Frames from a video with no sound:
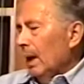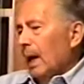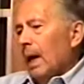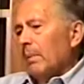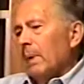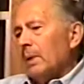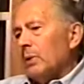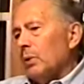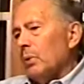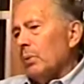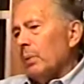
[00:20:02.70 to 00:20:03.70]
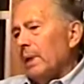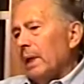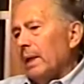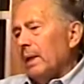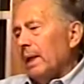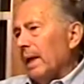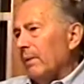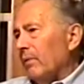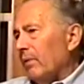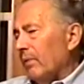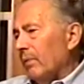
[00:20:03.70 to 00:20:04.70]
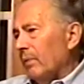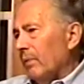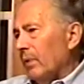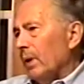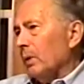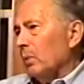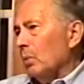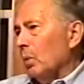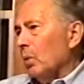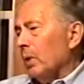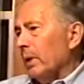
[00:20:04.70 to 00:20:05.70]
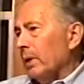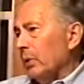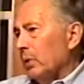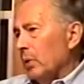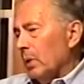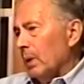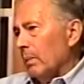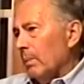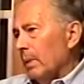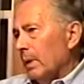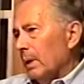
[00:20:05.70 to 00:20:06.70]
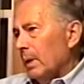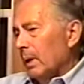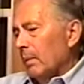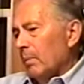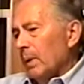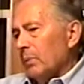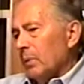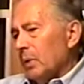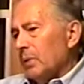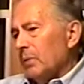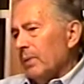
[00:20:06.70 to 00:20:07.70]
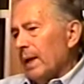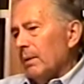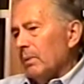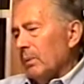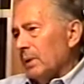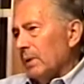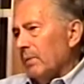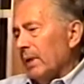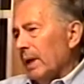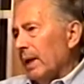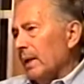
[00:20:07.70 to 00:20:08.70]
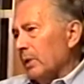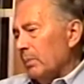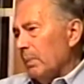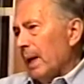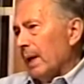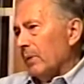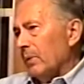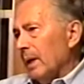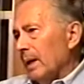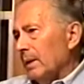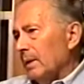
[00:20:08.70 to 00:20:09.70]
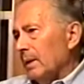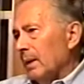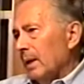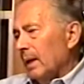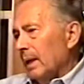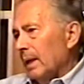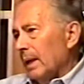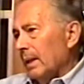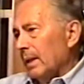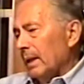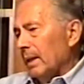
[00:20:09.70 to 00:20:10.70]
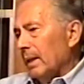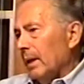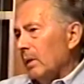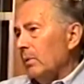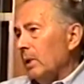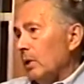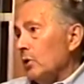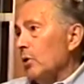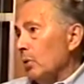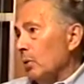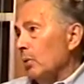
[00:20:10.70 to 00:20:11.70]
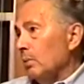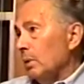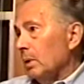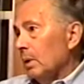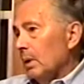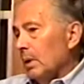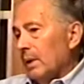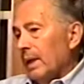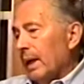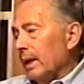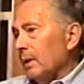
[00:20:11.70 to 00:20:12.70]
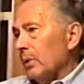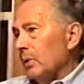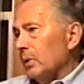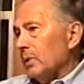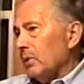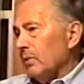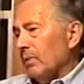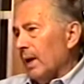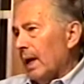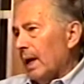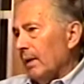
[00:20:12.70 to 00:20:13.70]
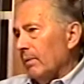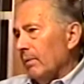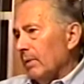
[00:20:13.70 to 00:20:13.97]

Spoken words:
I'm not sure we needed to have fought the war in Europe, but Roosevelt was of an English background, and I think that he knew that England couldn't survive.